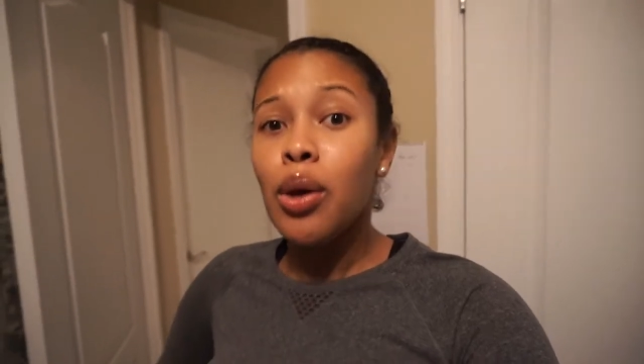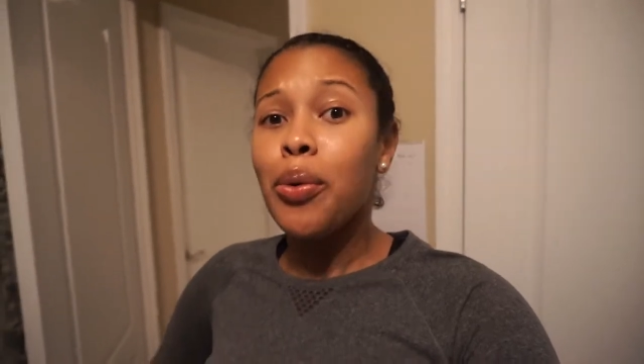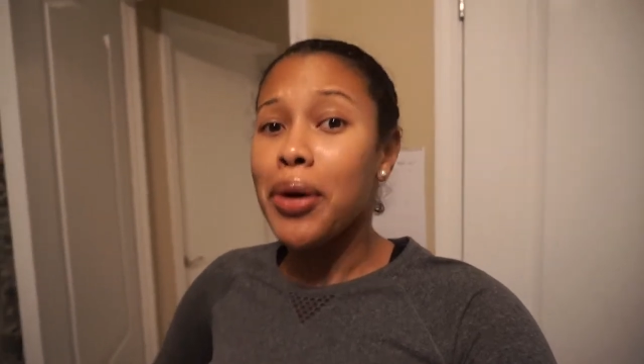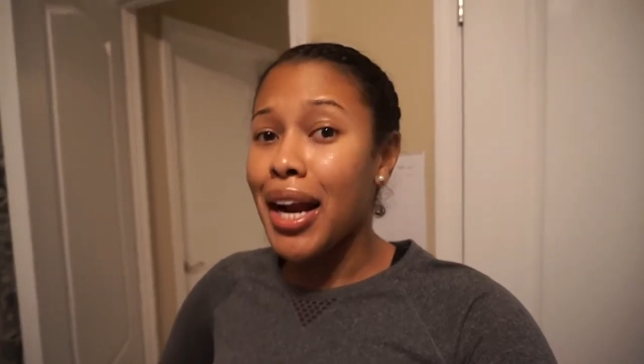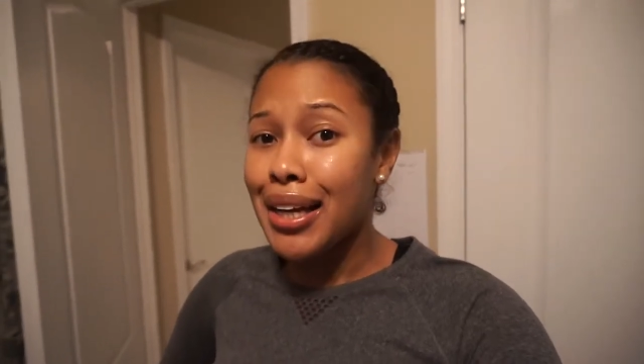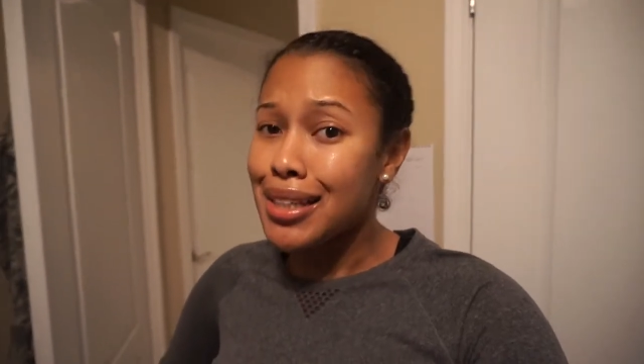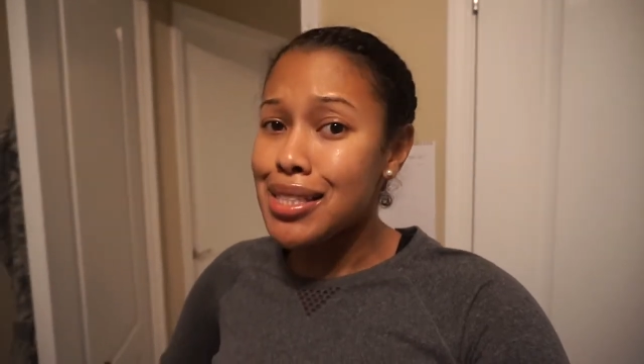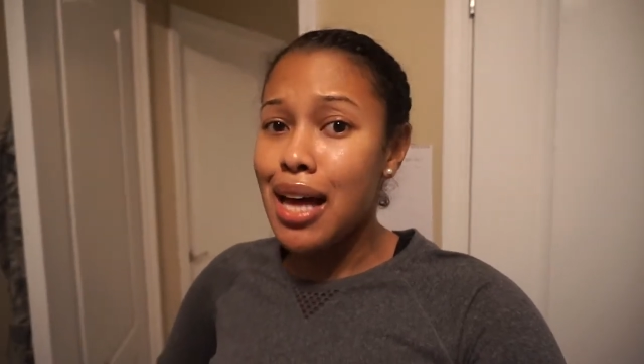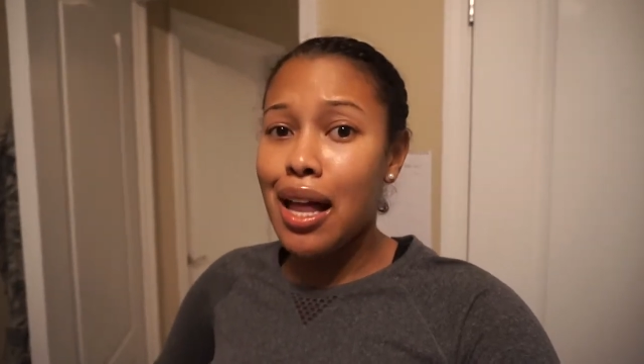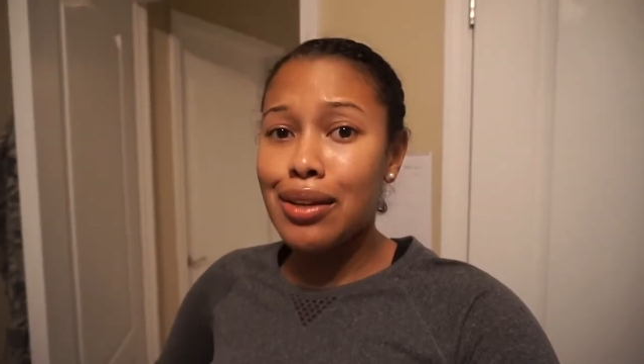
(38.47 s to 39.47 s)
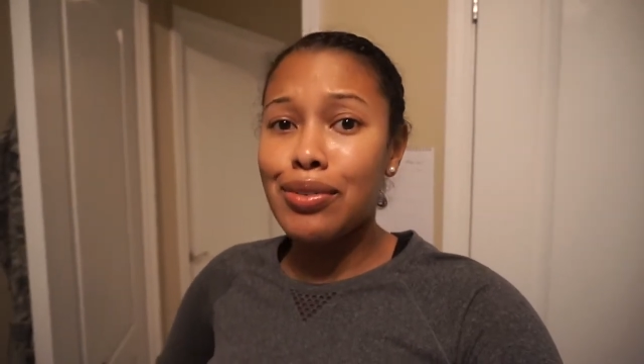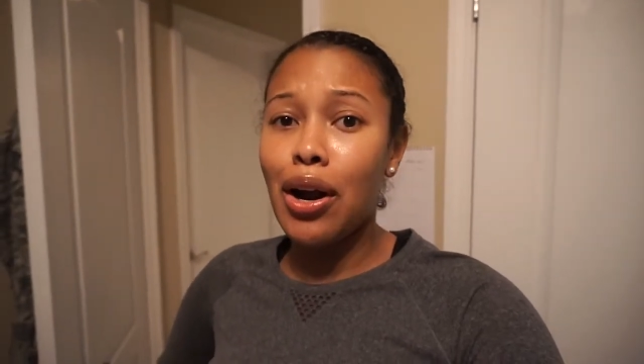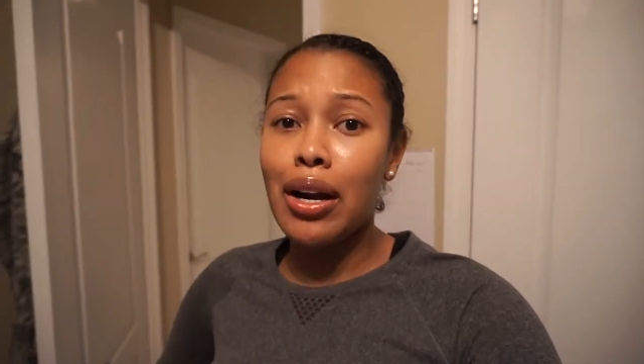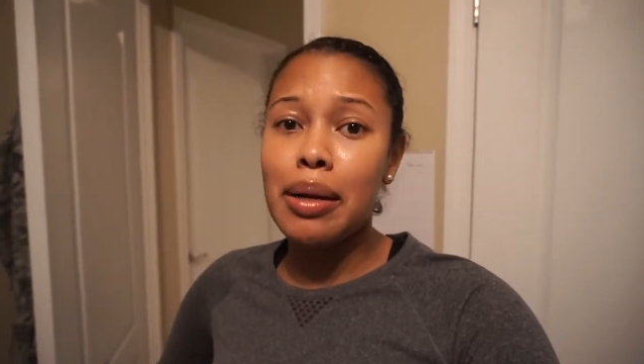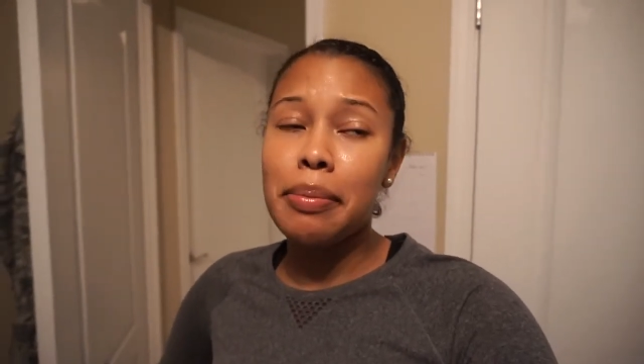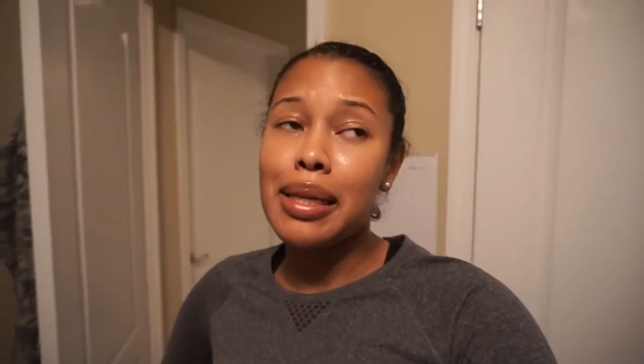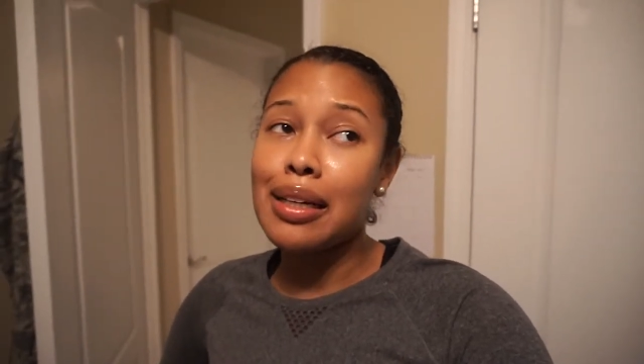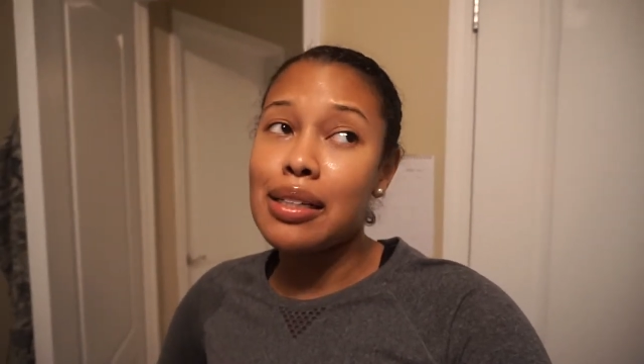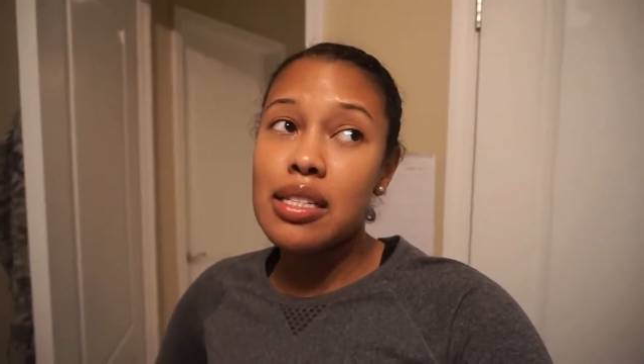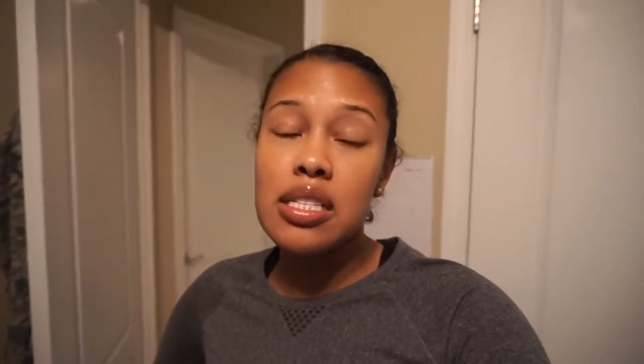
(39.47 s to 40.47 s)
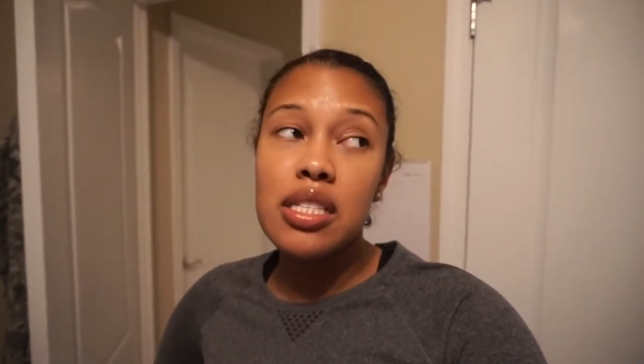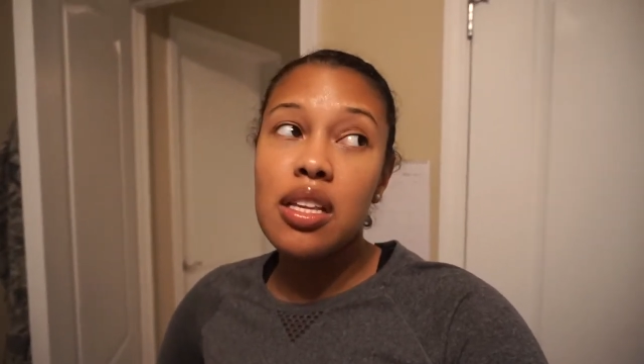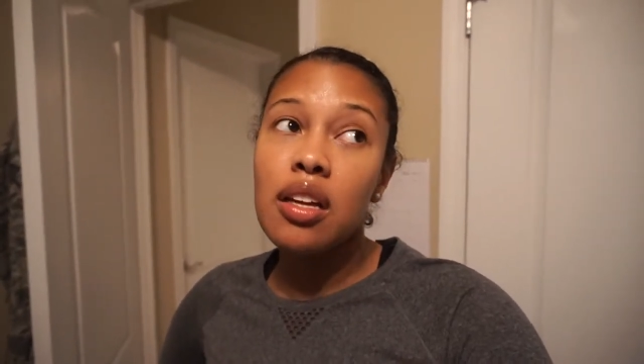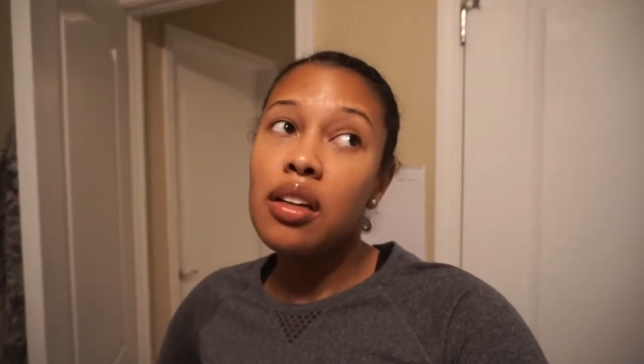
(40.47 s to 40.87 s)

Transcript: when I get to Olive Garden, because